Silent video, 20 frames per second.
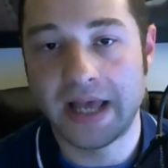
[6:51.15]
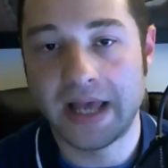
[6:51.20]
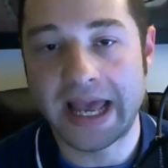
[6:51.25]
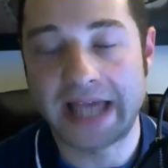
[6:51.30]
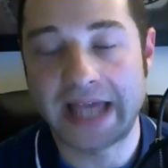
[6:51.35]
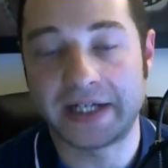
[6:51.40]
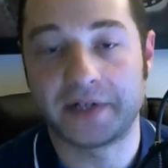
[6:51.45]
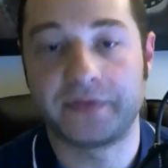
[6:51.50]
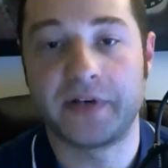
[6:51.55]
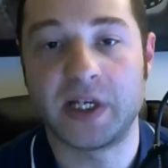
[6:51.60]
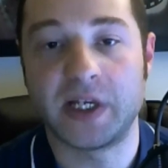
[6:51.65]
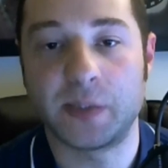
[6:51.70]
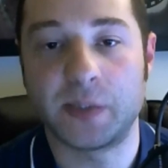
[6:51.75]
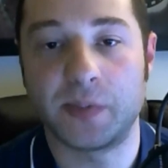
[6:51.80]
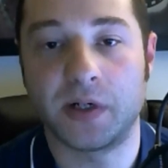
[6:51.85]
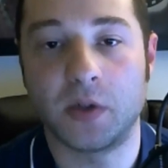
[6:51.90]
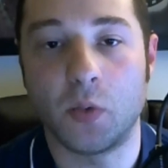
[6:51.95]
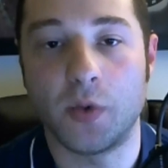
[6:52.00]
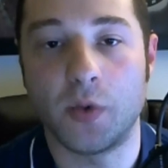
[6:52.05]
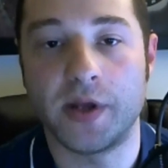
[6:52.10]
And on
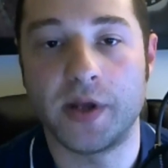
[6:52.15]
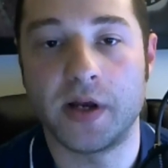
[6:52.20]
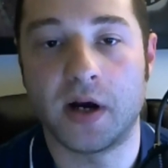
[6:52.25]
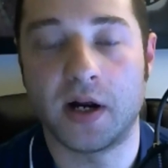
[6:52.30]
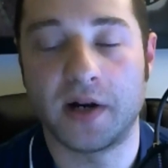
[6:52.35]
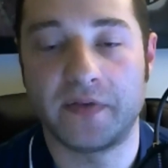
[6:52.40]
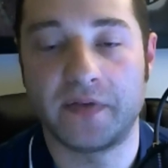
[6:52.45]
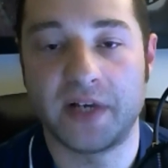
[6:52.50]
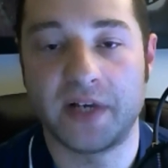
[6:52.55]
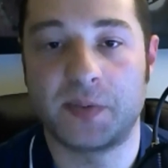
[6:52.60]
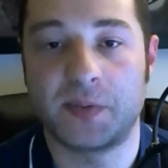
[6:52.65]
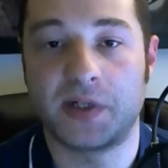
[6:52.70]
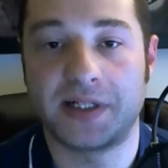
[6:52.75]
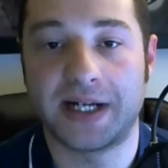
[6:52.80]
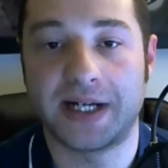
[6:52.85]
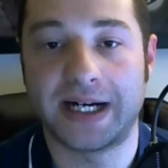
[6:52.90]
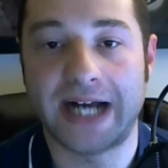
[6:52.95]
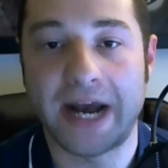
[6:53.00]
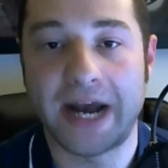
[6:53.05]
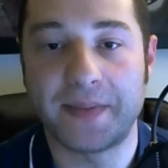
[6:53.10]
Facebook, we are at
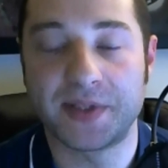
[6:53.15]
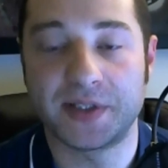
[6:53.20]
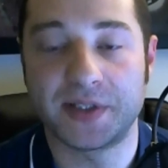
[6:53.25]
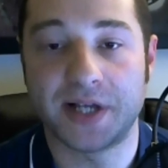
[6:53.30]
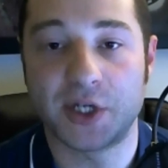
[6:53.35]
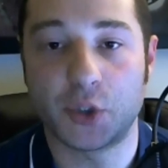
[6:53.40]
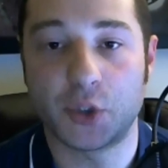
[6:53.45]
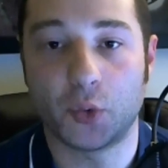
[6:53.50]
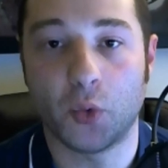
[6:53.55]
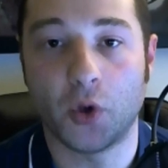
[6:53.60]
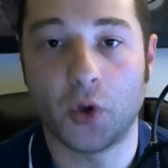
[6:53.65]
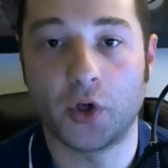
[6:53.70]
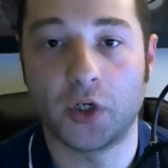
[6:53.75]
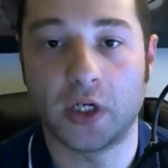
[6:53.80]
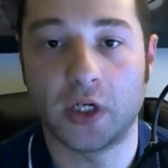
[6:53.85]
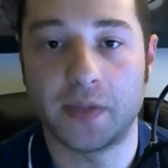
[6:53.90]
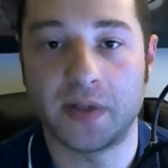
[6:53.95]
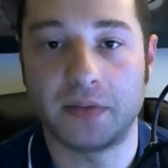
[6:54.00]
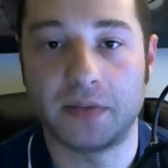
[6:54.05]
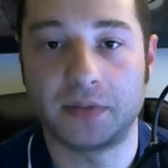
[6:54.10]
facebook.com/Royal
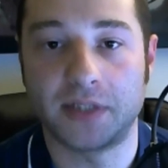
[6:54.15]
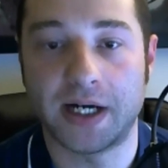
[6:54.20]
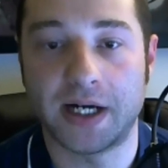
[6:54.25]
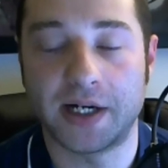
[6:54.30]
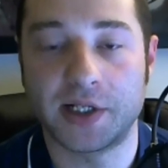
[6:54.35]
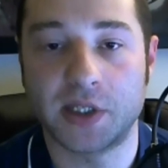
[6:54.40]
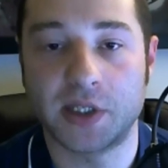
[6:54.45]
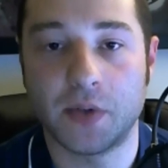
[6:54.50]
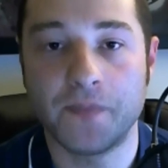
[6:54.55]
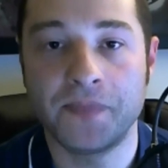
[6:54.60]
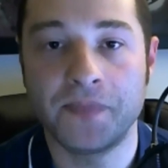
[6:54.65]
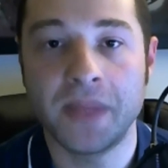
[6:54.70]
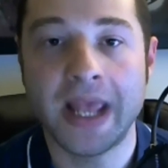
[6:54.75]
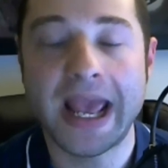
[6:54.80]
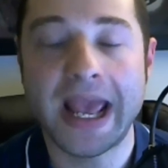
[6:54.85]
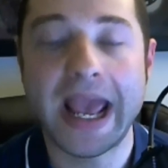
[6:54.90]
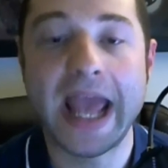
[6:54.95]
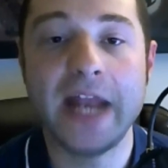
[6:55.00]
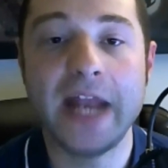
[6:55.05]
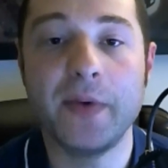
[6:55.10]
Caribbean Blog. So
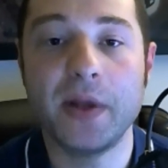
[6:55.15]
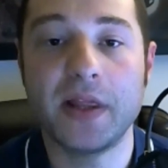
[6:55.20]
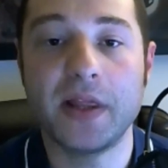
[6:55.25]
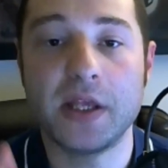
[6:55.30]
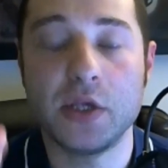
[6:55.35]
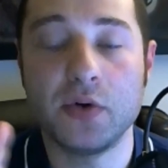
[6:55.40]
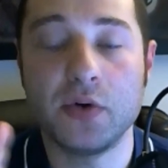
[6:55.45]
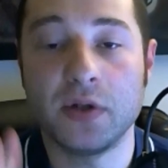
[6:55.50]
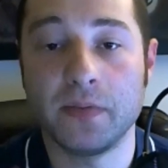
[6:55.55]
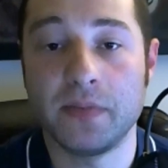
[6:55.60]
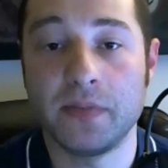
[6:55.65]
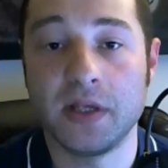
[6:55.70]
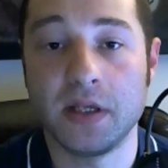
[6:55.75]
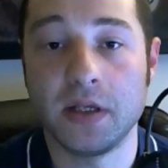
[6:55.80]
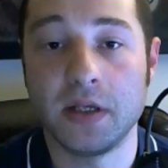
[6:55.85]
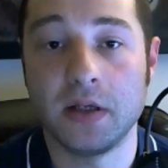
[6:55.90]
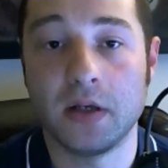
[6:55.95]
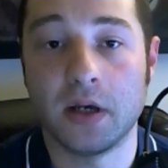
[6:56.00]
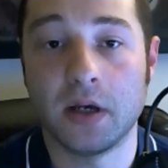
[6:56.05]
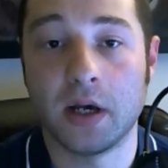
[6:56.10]
any way that you can
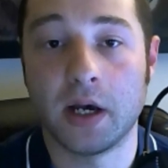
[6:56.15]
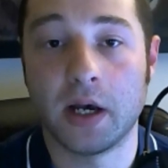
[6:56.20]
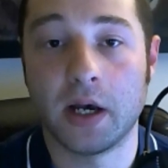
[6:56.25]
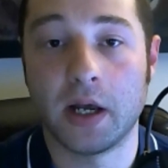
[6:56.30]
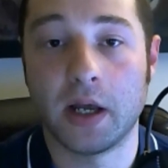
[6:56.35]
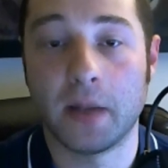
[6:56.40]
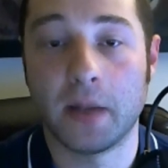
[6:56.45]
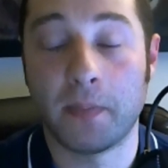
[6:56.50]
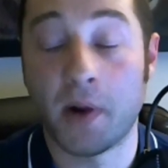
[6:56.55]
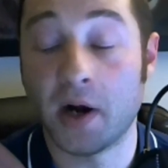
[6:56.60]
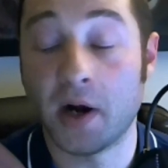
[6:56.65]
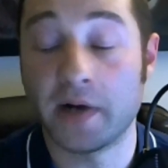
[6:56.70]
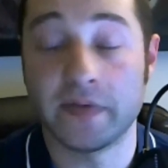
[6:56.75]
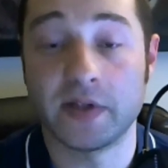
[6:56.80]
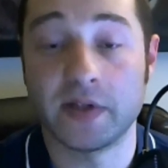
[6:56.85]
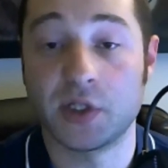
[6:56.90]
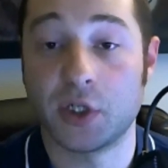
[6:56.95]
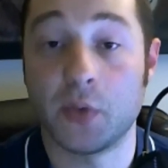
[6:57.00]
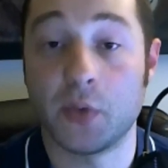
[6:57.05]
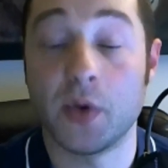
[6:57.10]
be part of
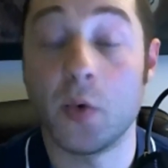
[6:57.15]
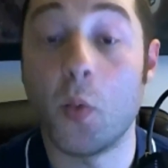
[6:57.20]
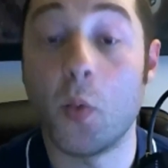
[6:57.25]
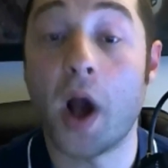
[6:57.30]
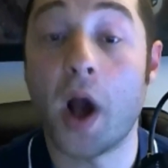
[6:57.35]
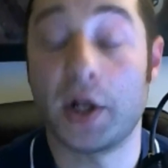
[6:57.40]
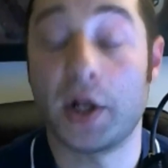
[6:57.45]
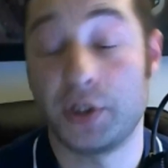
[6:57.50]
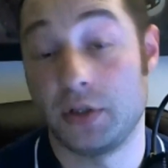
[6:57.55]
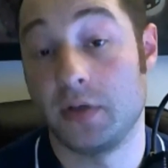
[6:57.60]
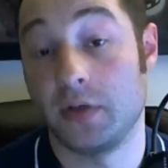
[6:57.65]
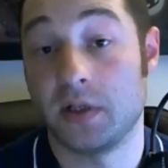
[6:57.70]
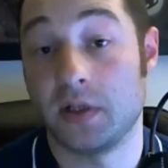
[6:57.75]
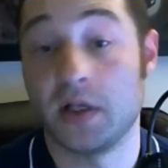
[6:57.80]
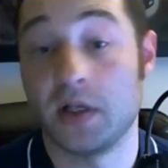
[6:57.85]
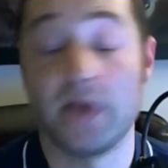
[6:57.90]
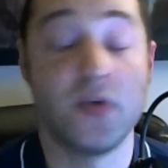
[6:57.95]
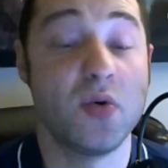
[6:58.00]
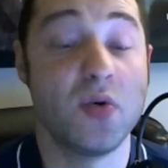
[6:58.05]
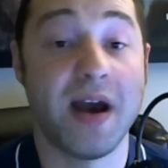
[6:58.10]
this show, we want you to be.
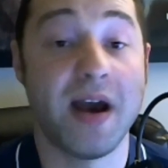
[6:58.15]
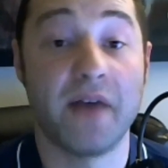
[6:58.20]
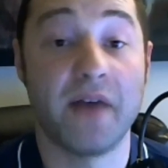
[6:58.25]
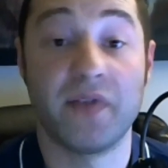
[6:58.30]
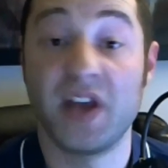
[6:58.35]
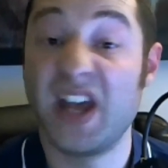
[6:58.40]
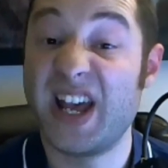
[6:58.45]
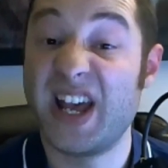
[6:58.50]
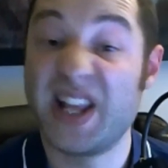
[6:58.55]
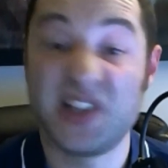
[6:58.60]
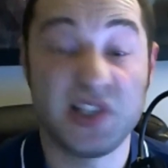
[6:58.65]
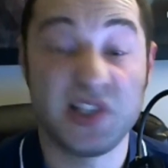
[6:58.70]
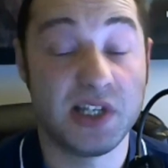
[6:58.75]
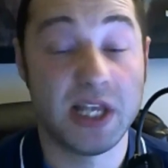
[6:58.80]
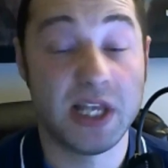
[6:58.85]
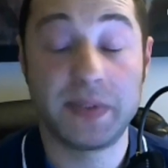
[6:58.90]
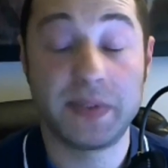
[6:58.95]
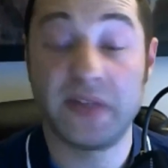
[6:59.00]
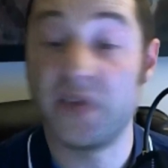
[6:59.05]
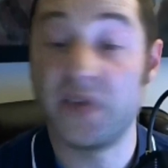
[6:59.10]
If you have
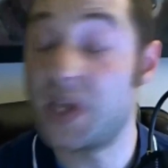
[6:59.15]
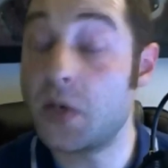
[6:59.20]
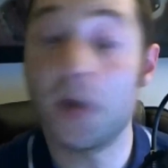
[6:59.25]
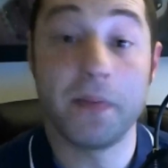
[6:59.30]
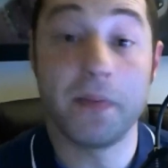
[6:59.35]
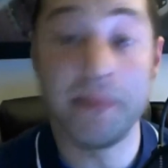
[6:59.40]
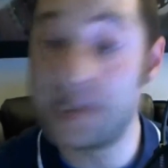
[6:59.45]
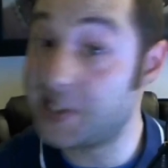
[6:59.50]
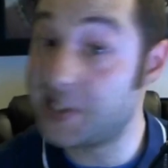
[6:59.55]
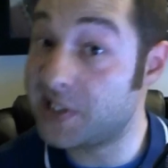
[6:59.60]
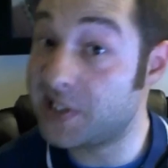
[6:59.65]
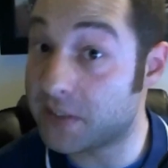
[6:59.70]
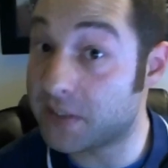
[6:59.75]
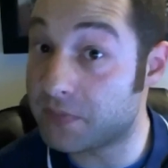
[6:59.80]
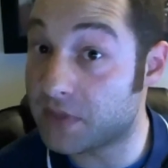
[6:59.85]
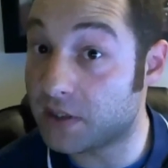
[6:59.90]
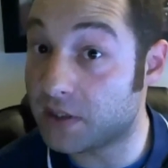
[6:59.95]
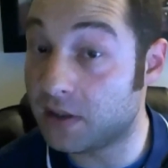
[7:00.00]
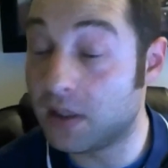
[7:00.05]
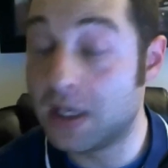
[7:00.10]
tips, if you think we're missing
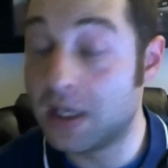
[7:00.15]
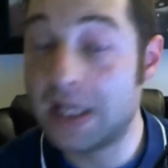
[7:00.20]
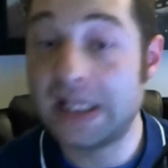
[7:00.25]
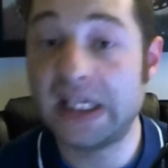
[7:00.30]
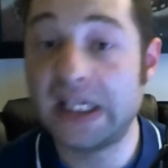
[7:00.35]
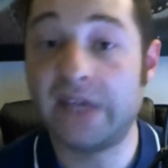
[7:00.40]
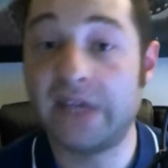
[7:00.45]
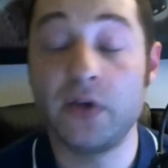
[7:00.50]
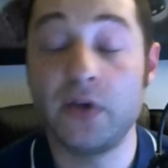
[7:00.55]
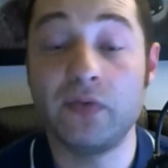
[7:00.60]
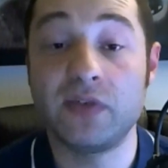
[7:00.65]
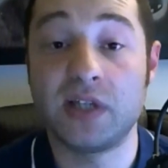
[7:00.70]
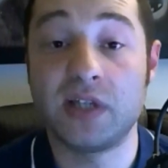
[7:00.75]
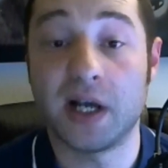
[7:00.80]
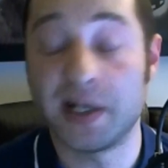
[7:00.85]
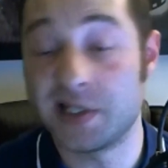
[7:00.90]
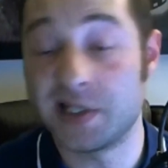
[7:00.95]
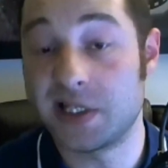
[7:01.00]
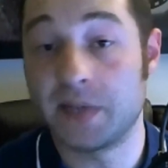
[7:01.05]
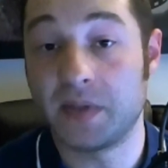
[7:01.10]
something, if you've
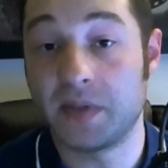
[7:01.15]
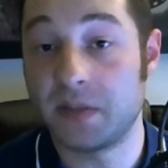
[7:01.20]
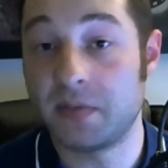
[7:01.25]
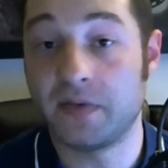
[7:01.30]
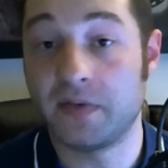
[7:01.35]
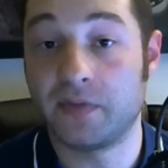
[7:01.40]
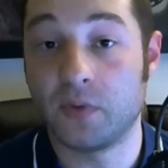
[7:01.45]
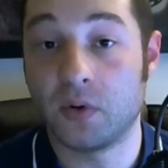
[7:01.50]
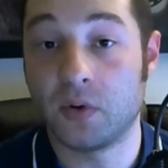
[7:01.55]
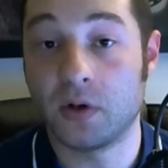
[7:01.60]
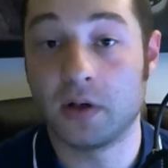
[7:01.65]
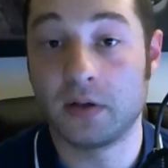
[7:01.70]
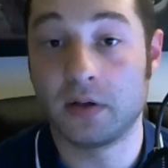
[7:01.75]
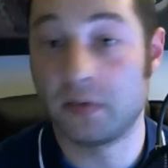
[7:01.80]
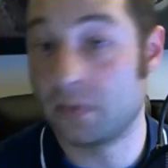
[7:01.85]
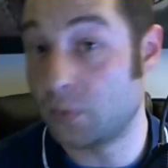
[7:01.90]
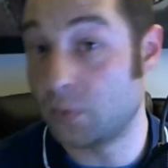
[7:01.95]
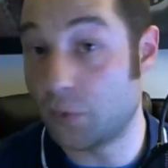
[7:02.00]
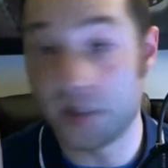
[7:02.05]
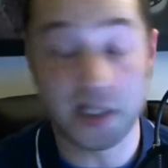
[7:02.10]
done something before
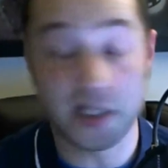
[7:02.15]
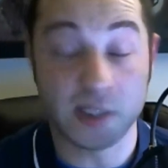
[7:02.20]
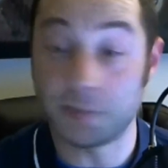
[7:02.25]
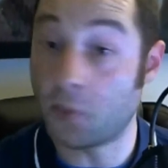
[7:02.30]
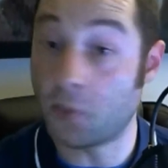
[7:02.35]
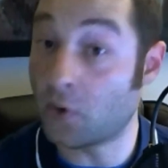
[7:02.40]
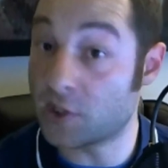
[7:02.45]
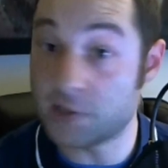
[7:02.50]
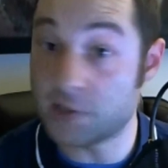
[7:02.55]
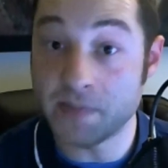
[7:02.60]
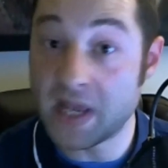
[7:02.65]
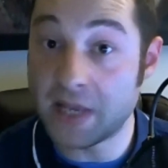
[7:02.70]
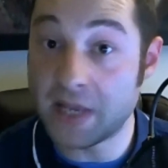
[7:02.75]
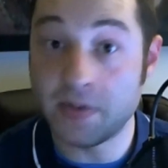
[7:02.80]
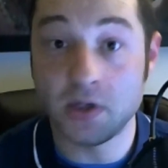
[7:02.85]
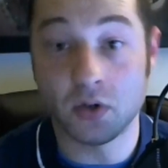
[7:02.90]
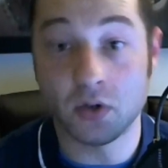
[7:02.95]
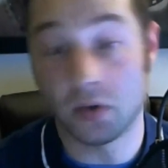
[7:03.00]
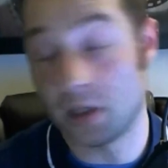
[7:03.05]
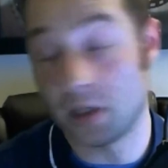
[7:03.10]
on one of these ports
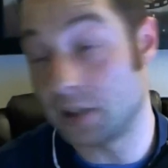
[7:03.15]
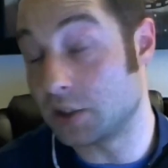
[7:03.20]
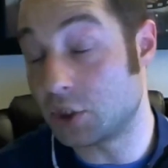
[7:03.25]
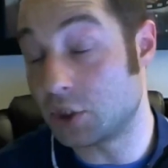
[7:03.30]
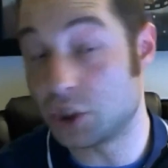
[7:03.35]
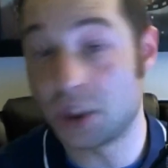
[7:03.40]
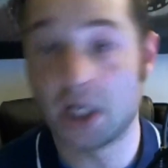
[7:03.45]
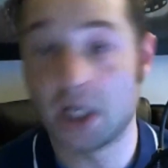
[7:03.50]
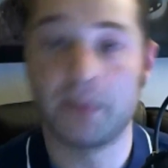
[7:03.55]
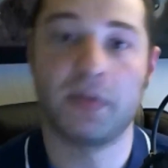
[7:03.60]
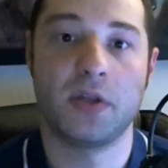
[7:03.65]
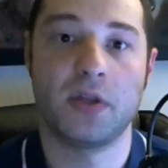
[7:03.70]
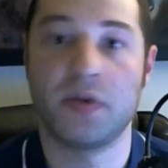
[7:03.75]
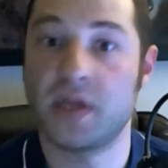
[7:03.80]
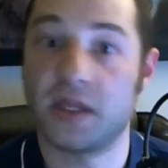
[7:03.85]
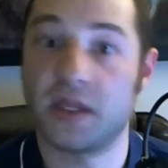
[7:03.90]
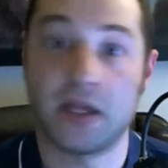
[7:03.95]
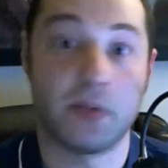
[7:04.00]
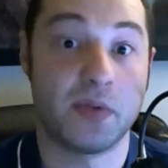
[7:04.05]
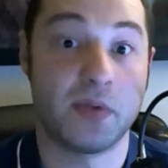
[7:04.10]
maybe, or on the ship, and you
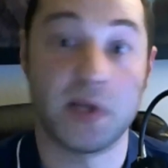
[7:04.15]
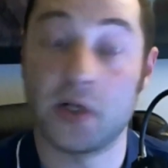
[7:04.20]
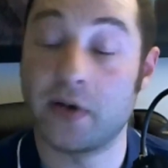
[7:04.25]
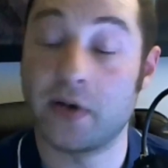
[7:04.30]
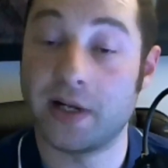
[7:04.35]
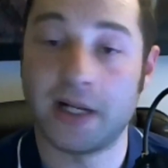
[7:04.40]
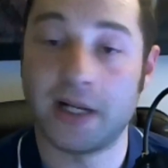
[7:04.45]
think that would be a great